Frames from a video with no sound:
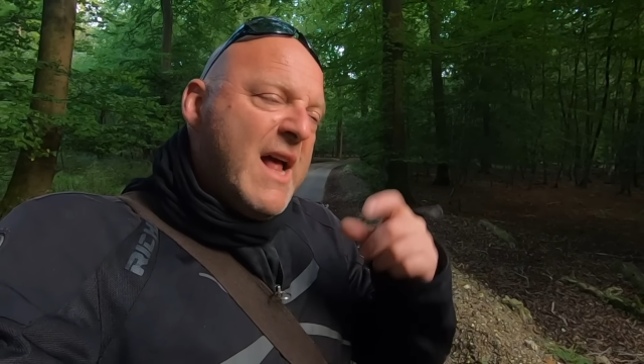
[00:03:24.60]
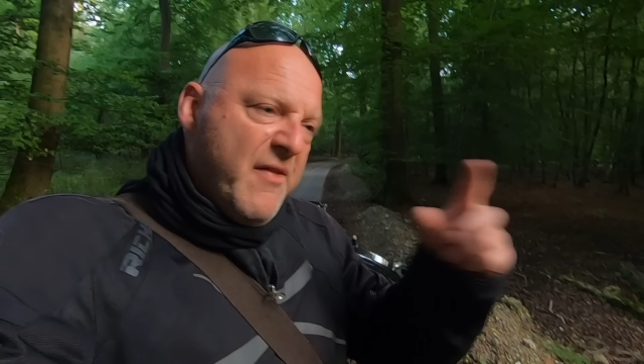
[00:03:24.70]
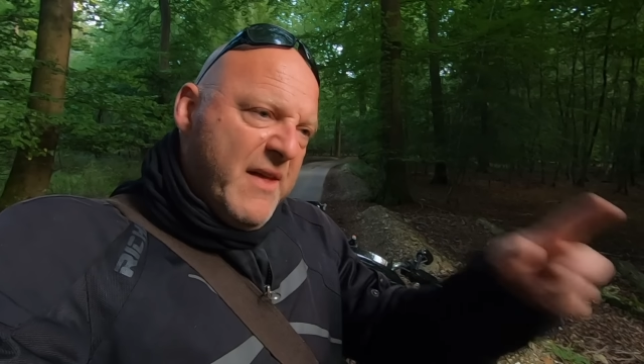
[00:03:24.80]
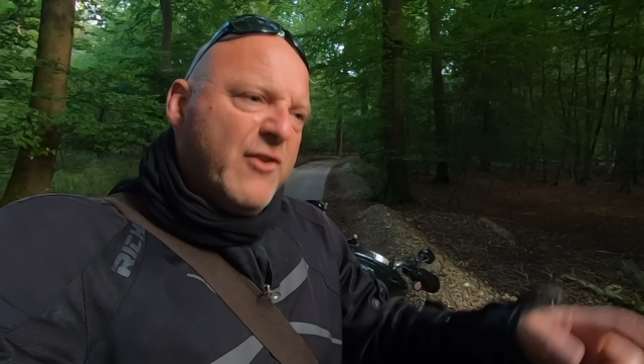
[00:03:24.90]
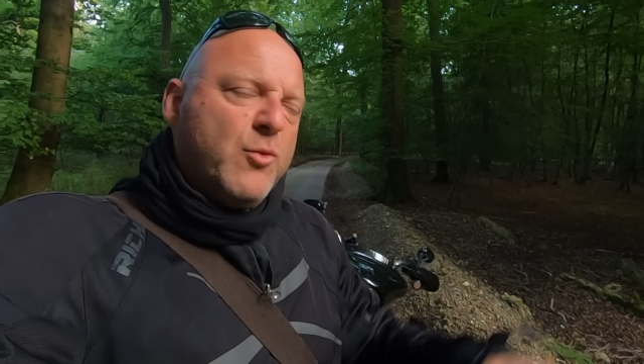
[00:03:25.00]

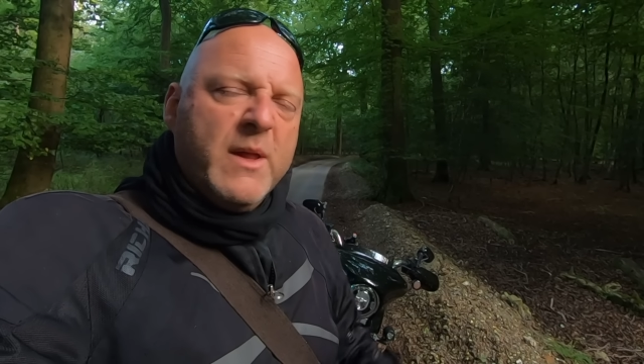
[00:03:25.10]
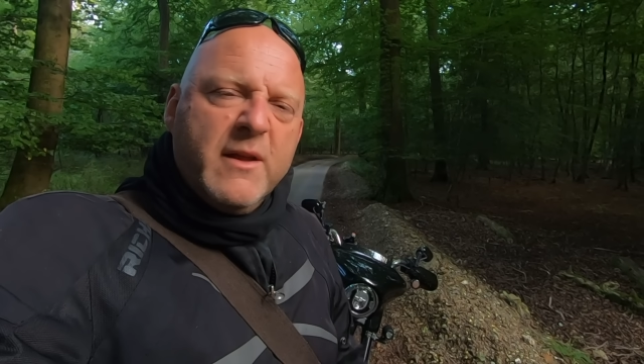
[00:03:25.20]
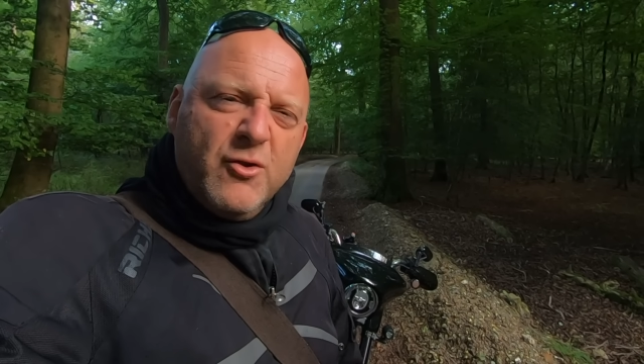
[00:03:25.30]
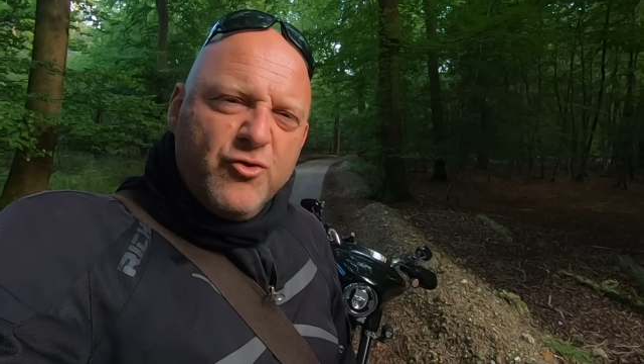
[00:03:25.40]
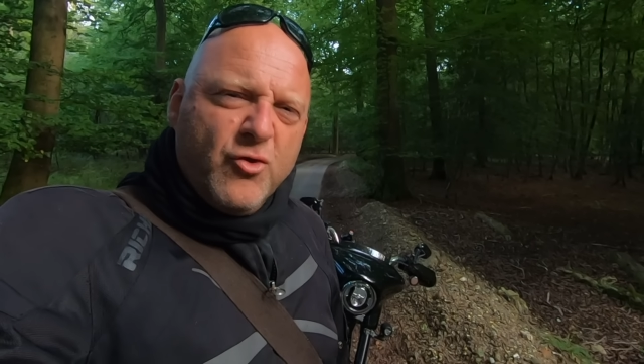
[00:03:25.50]
and that's where
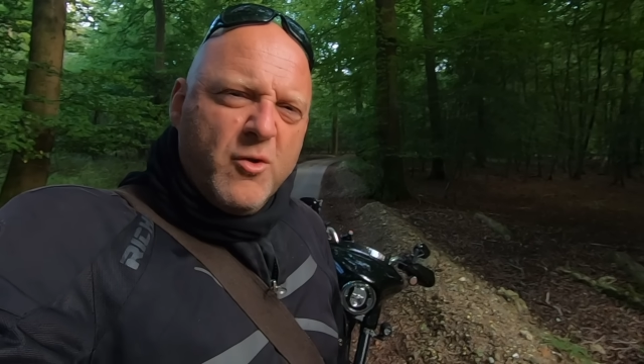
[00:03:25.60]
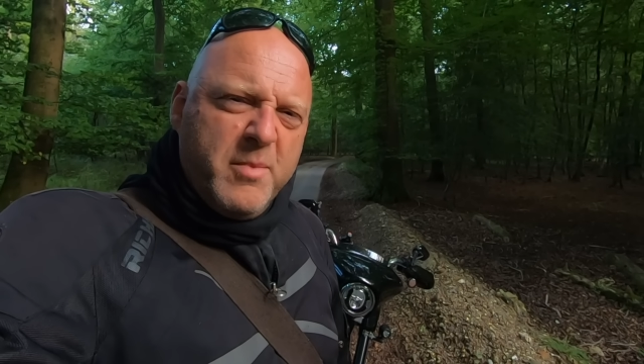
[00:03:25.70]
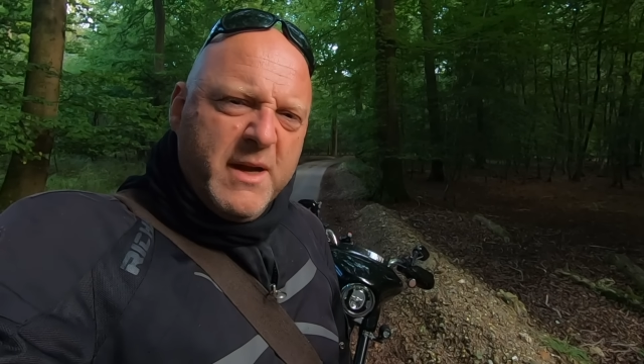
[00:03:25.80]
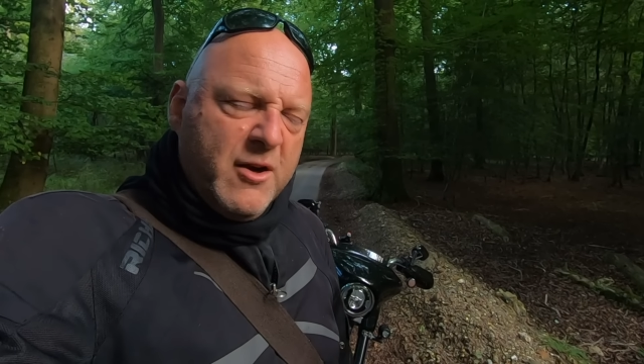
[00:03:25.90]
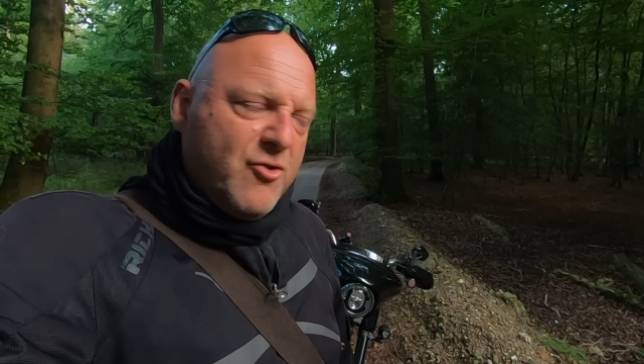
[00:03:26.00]
they can draw a
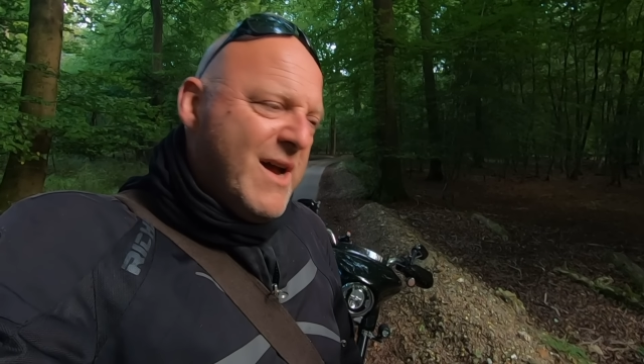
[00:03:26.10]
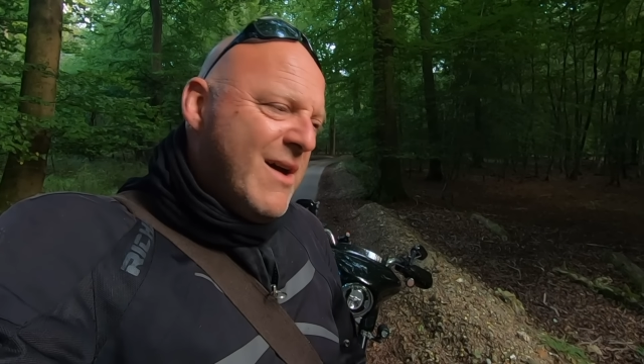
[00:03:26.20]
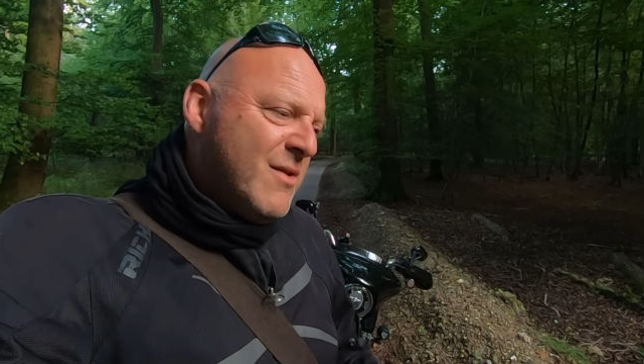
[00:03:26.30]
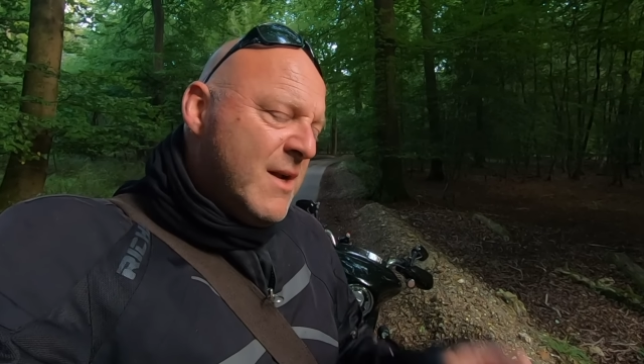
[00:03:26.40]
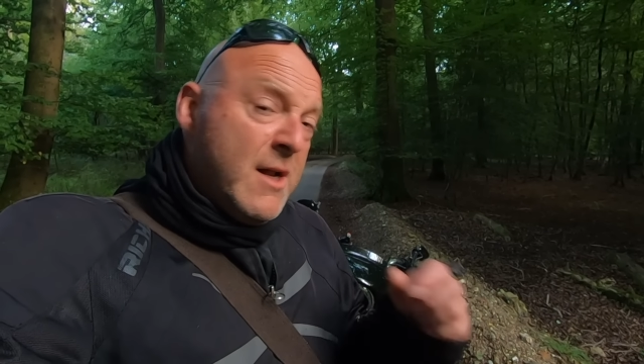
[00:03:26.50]
bigger
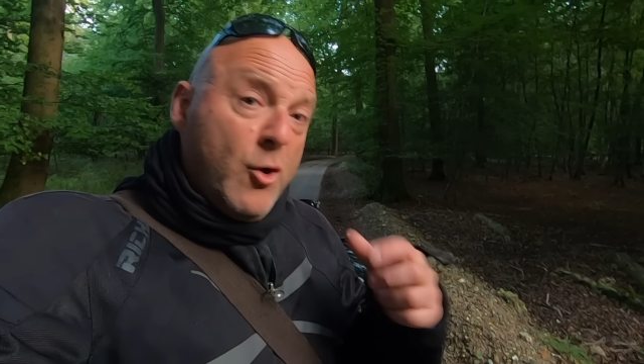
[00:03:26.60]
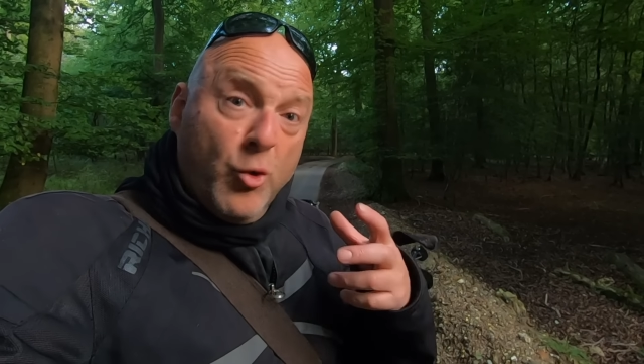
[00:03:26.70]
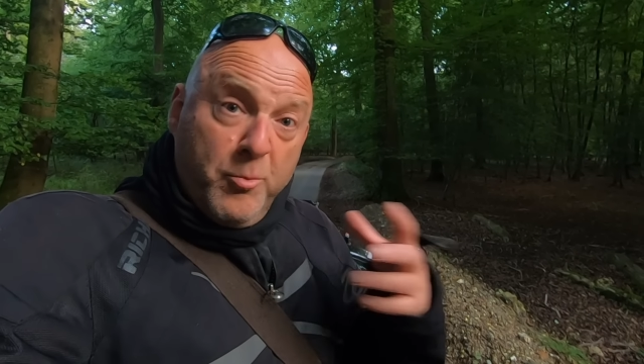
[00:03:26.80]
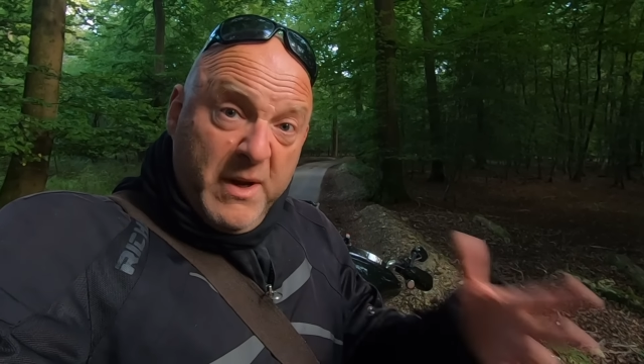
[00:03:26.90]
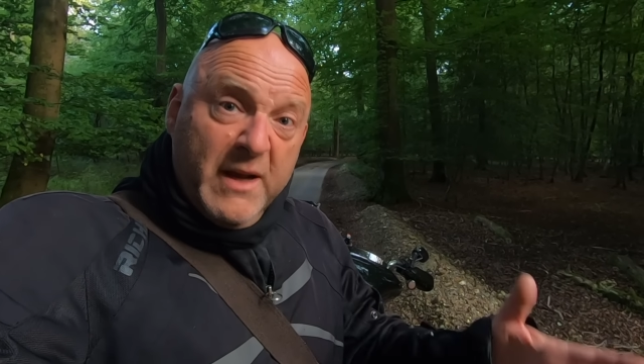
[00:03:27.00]
crowd
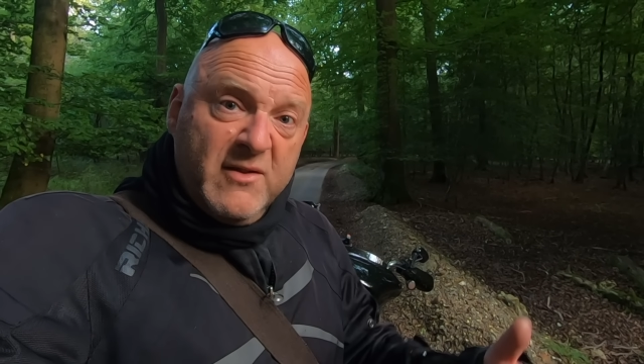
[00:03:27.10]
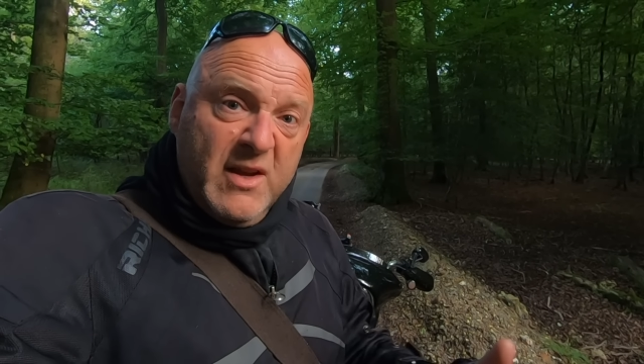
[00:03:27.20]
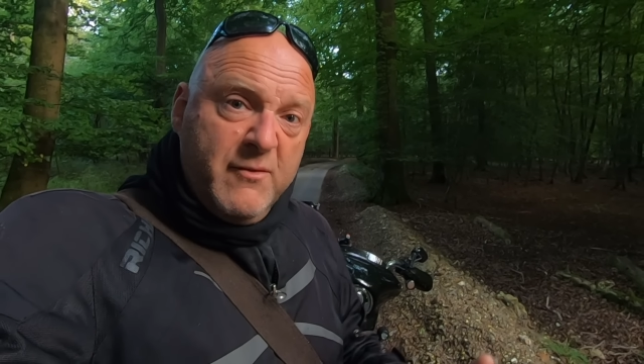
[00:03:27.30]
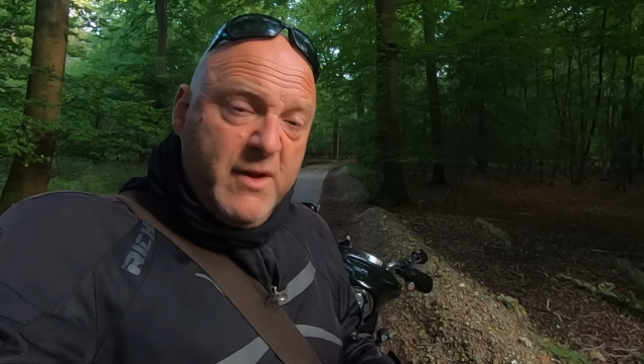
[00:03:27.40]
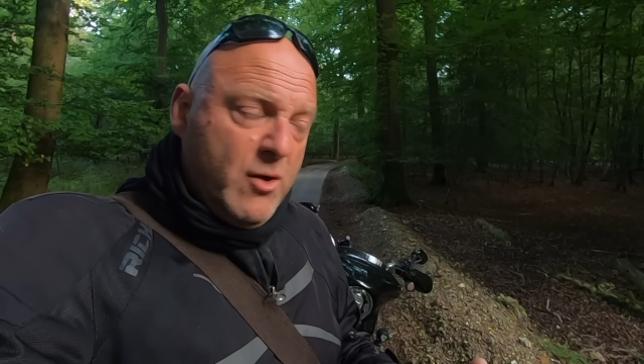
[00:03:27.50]
or bigger
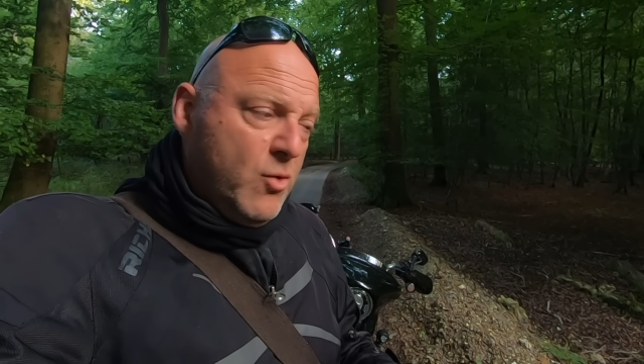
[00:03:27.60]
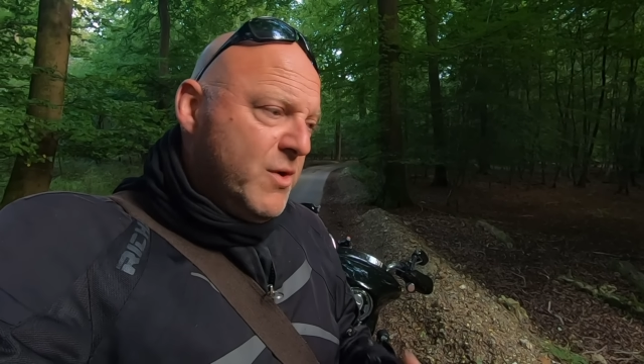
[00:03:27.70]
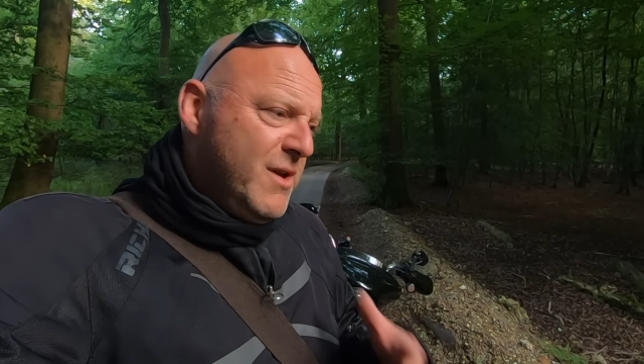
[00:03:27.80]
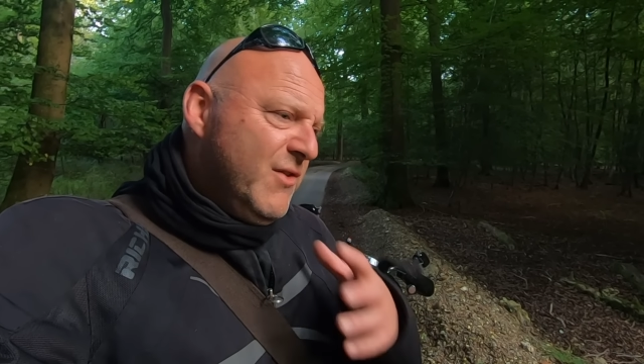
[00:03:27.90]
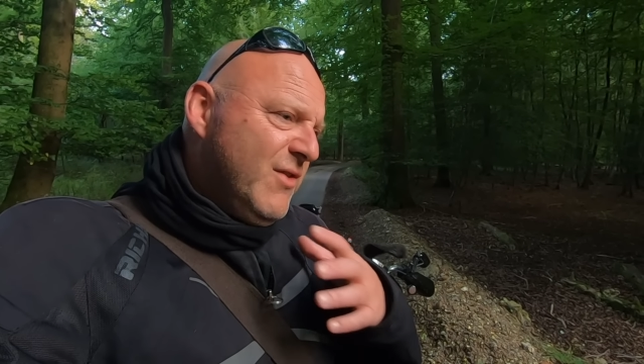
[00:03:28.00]
T V
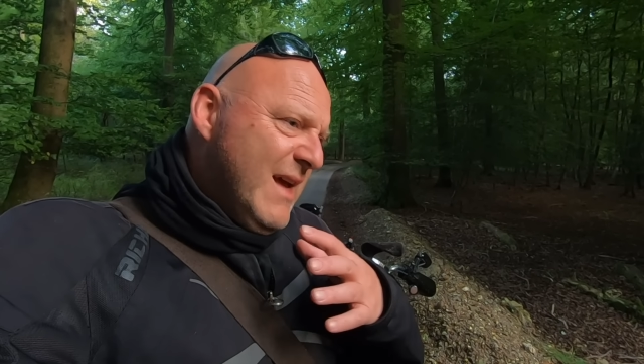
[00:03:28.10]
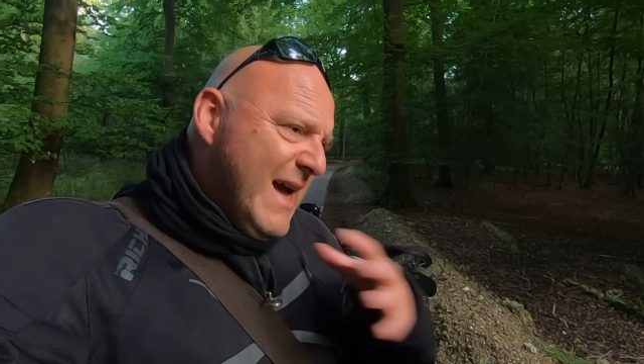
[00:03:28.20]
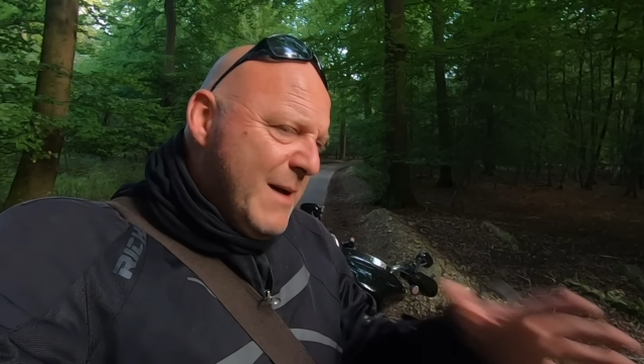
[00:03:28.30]
audience.